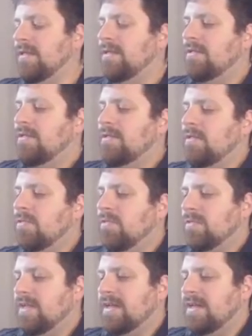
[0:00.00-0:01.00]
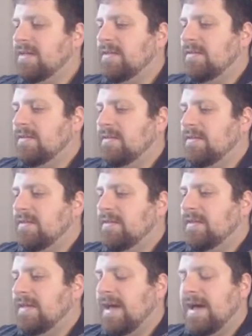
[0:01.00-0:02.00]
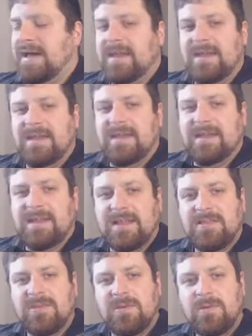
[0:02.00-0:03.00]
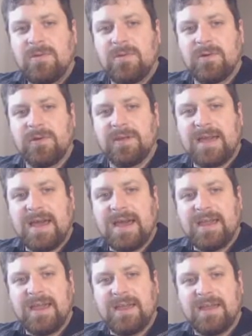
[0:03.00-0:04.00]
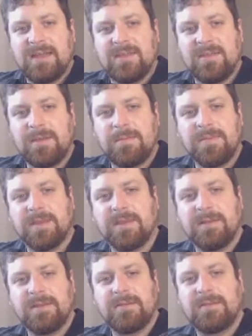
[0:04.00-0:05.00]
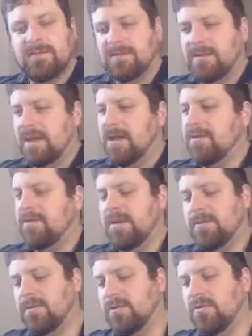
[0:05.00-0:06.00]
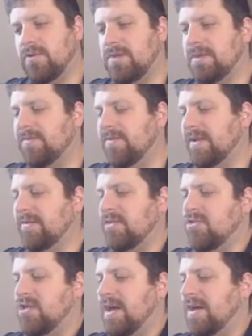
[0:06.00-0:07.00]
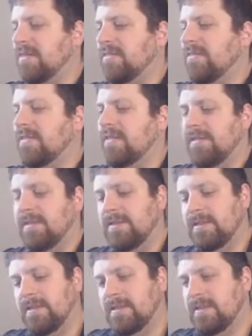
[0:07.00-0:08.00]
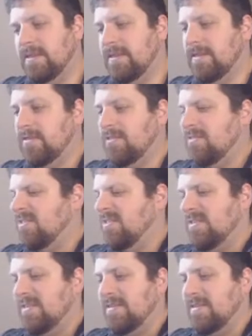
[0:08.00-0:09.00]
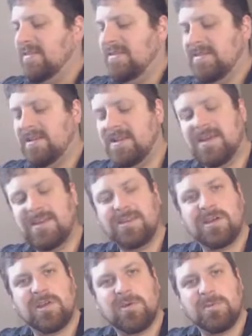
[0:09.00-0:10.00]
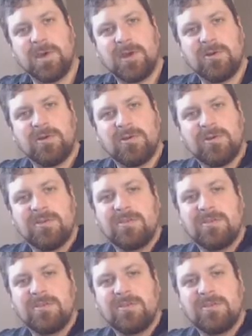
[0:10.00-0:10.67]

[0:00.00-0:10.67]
So this was like Kage Getsu or Kage something. I just thought it was creepy even as a child. Just did not like spiders.